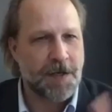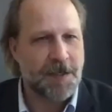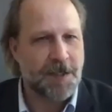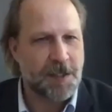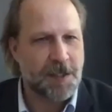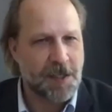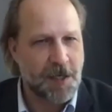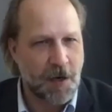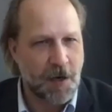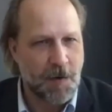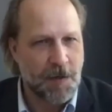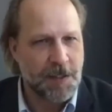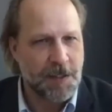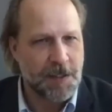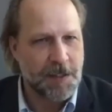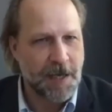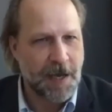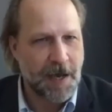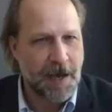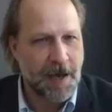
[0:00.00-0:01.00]
just go
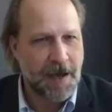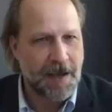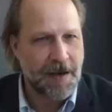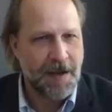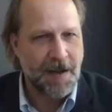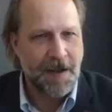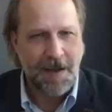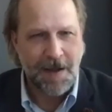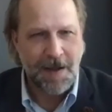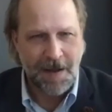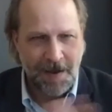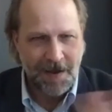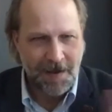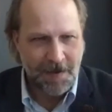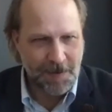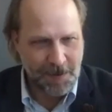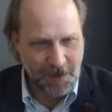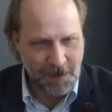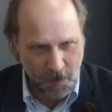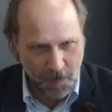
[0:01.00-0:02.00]
inside.
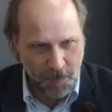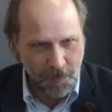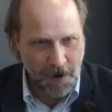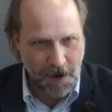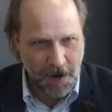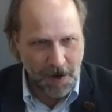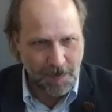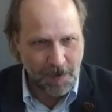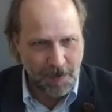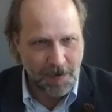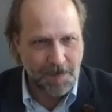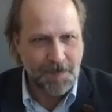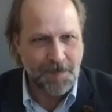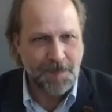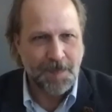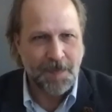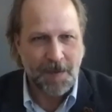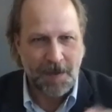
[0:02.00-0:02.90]
It's no problem.